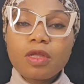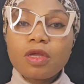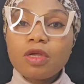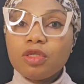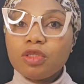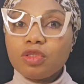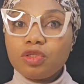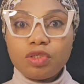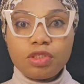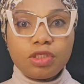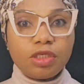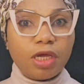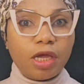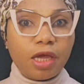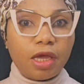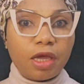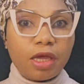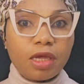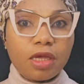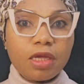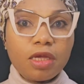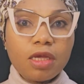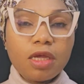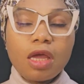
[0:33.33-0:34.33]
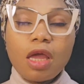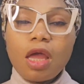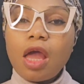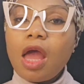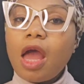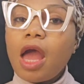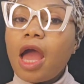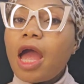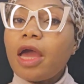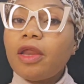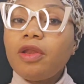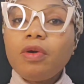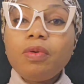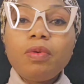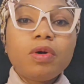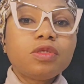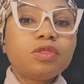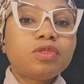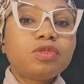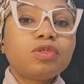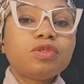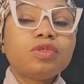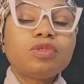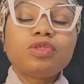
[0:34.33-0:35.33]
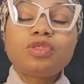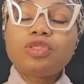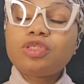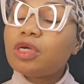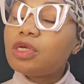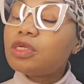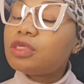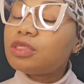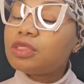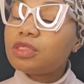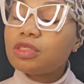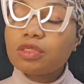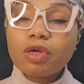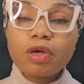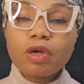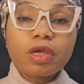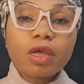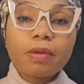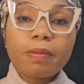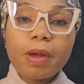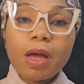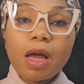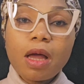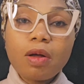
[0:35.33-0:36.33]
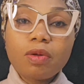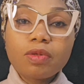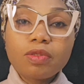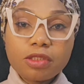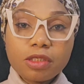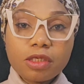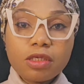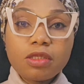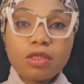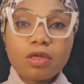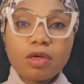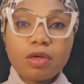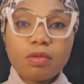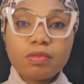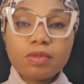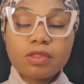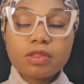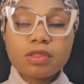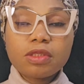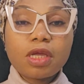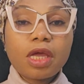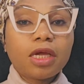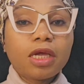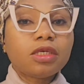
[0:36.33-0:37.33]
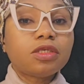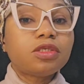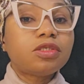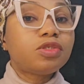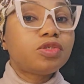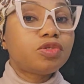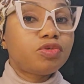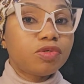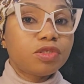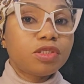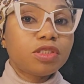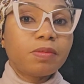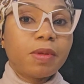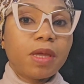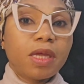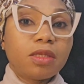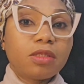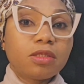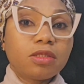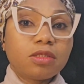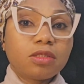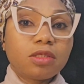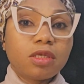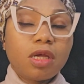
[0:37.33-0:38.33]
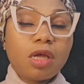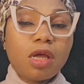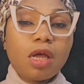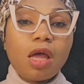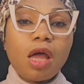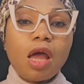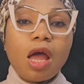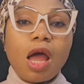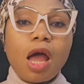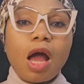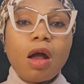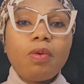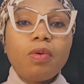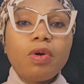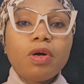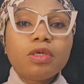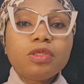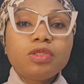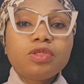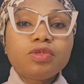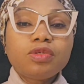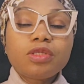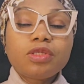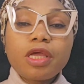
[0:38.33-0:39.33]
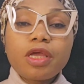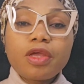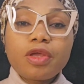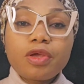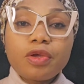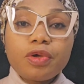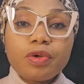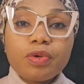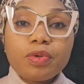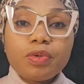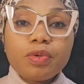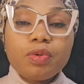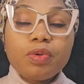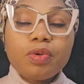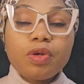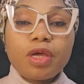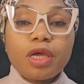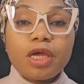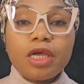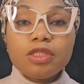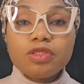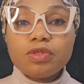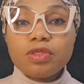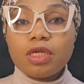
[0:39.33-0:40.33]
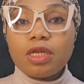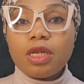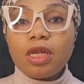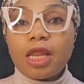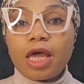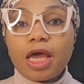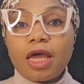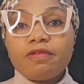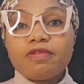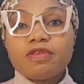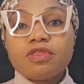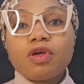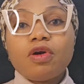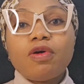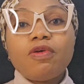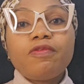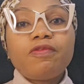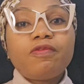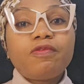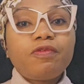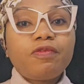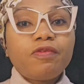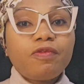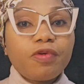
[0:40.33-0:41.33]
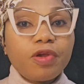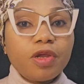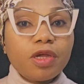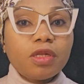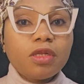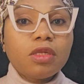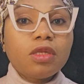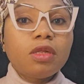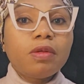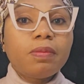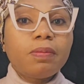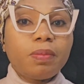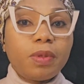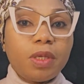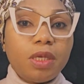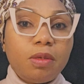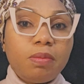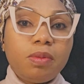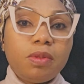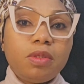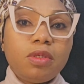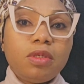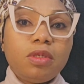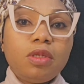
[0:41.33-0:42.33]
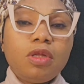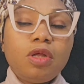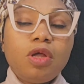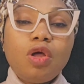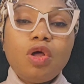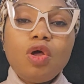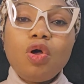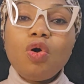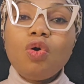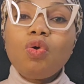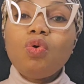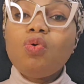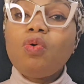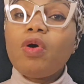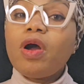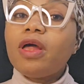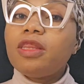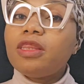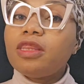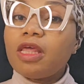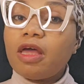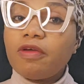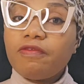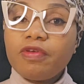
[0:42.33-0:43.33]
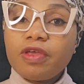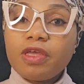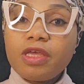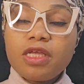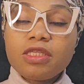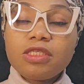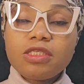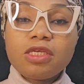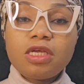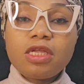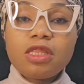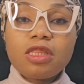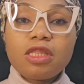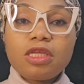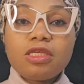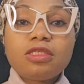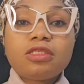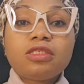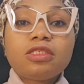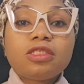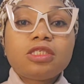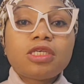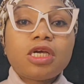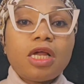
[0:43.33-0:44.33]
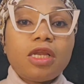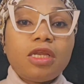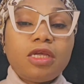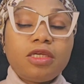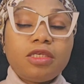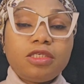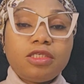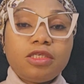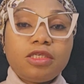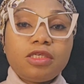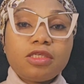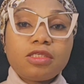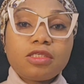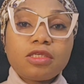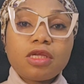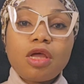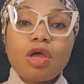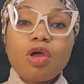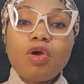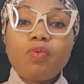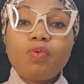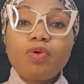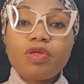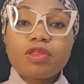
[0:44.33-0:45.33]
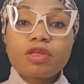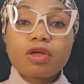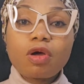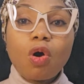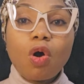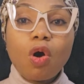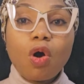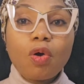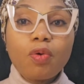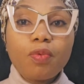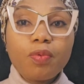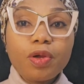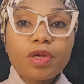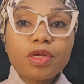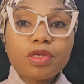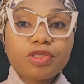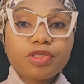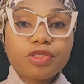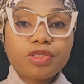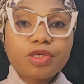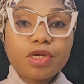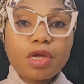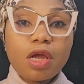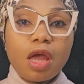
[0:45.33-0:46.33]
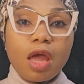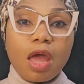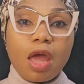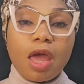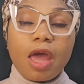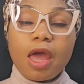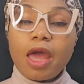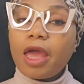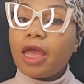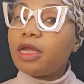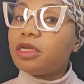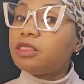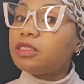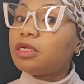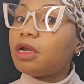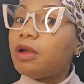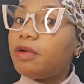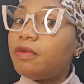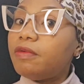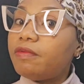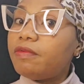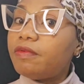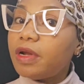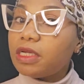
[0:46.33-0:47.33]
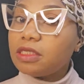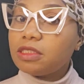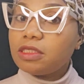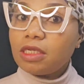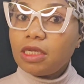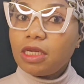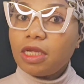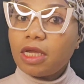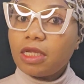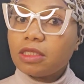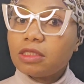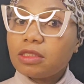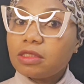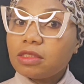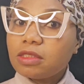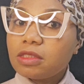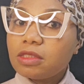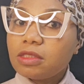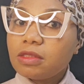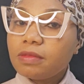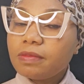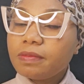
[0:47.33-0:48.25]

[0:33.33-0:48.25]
Today, I don't want to just talk about symptoms and treatment. I want to take you into the lives of real people who are navigating these challenges with courage and resilience.